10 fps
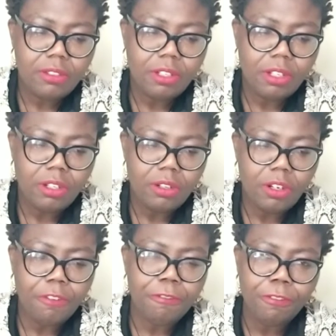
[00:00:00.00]
uh,
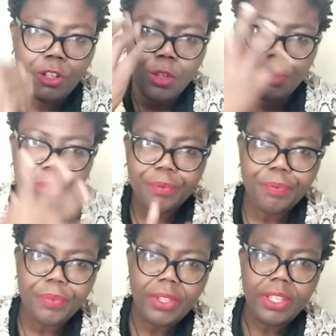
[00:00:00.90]
of flow,
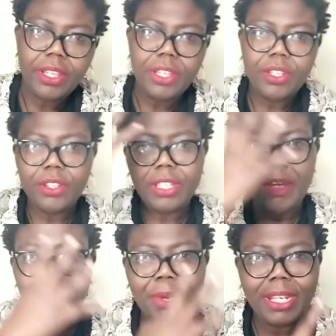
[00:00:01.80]
you know,
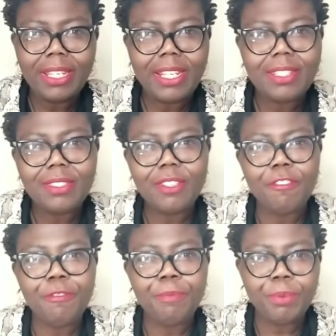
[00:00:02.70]
the abundance
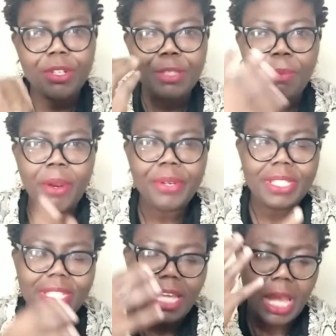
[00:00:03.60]
of
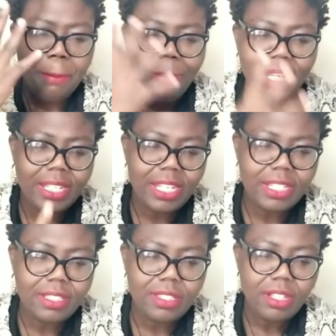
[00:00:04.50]
prosperity,
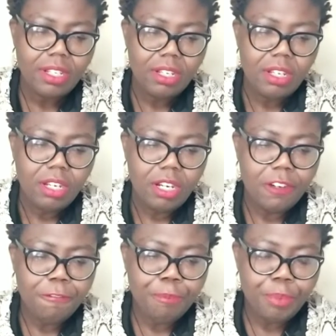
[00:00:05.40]
abundance
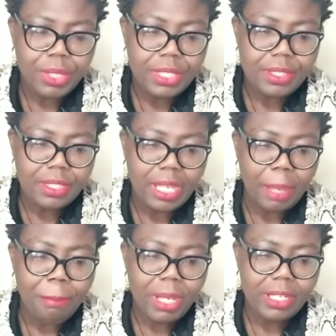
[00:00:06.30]
of peace,
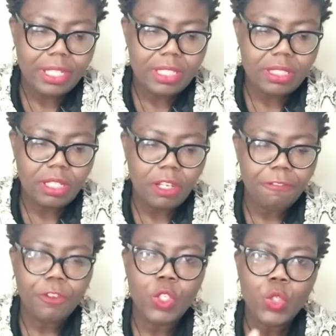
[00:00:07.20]
abundance
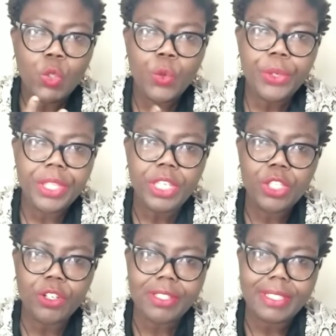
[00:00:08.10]
of knowing
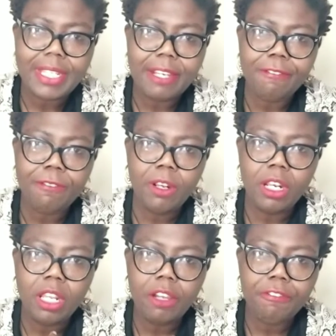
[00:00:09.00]
yourself,
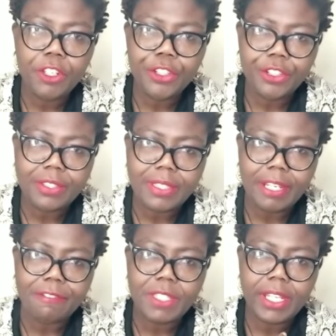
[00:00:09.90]
loving
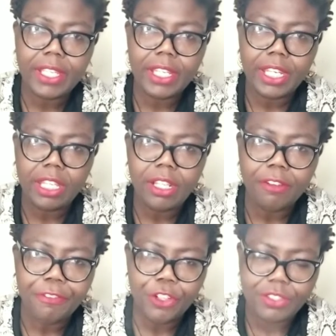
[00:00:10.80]
yourself, taking care
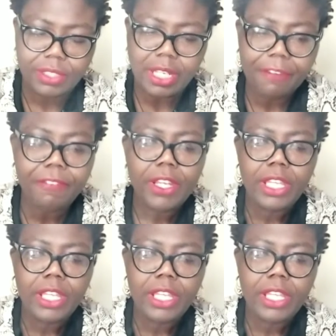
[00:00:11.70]
of yourself,